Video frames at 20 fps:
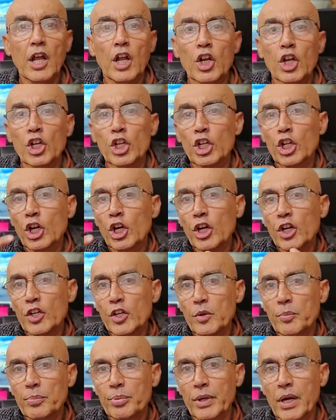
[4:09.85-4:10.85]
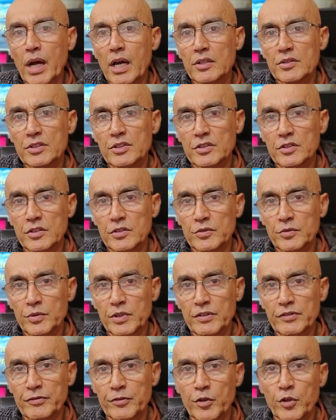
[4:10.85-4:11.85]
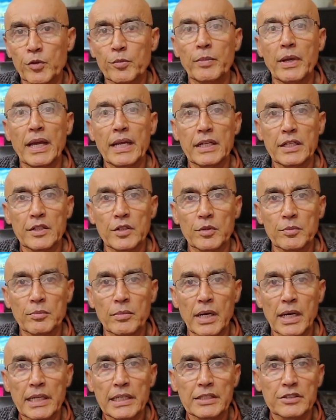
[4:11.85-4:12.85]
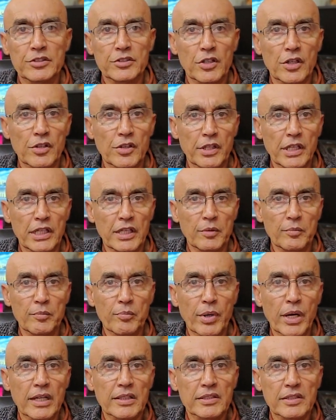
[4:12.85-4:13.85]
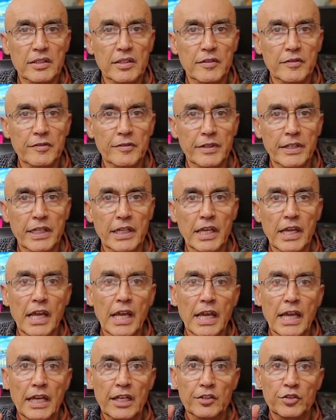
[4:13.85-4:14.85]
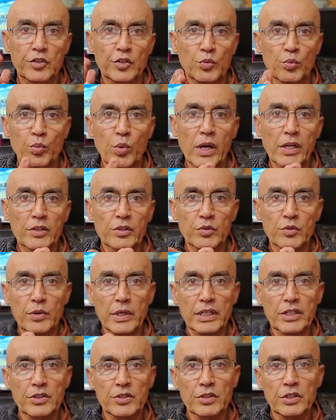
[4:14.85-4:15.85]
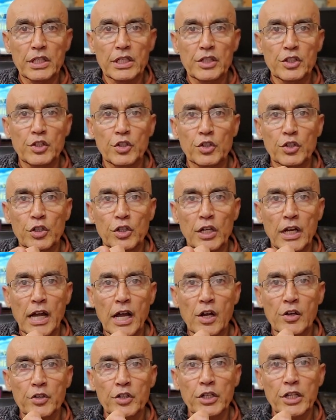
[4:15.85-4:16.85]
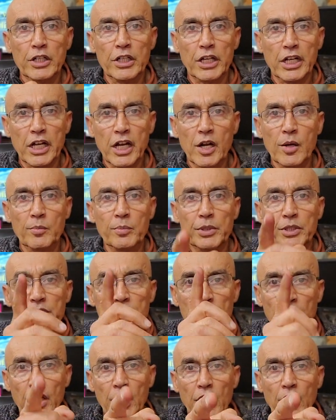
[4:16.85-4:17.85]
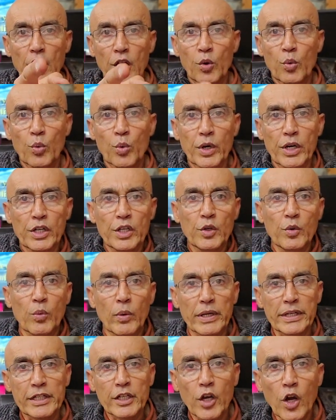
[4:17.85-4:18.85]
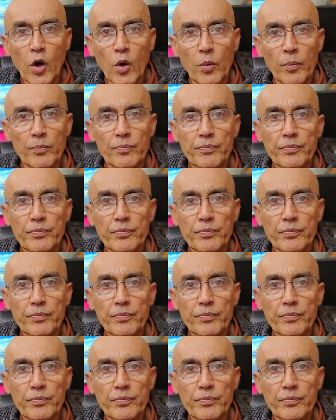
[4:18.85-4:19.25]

learn the process of reformatting your mind, and start thinking positively as to what direction and how you're going to accomplish where you want to go.